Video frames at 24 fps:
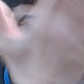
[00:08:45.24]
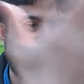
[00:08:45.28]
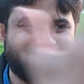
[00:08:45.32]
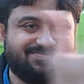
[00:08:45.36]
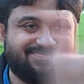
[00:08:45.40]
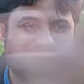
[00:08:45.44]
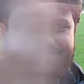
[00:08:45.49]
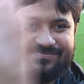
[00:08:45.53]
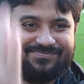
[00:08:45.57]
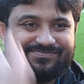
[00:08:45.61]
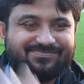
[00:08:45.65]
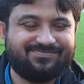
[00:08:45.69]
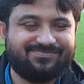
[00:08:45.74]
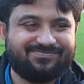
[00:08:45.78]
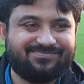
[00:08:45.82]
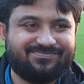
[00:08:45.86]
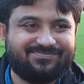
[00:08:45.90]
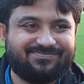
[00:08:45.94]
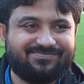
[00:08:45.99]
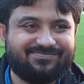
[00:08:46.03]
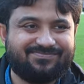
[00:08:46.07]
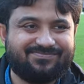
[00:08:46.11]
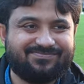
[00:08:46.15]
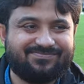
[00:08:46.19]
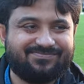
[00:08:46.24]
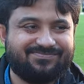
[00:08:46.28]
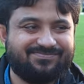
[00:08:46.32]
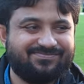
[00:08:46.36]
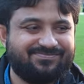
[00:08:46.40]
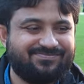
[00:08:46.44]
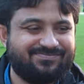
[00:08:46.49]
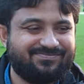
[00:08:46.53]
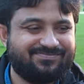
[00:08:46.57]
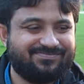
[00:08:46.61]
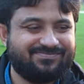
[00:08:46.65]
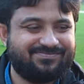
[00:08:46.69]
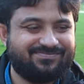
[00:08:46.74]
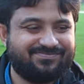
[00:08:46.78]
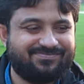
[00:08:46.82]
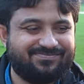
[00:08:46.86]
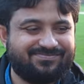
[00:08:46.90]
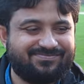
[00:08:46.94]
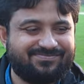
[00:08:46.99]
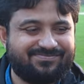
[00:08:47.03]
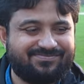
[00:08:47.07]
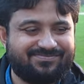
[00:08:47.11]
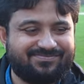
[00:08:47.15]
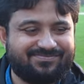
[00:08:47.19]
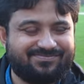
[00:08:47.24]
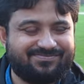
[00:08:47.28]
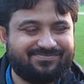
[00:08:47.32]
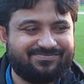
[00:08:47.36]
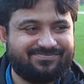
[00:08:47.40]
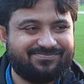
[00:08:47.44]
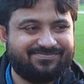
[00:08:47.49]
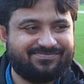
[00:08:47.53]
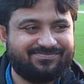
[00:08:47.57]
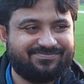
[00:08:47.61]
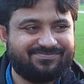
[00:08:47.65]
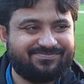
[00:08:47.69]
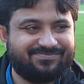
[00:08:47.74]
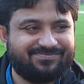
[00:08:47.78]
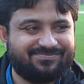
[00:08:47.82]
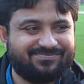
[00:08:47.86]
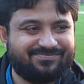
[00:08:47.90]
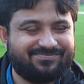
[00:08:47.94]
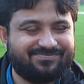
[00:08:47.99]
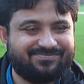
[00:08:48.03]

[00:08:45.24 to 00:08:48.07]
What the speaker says: (not speaking)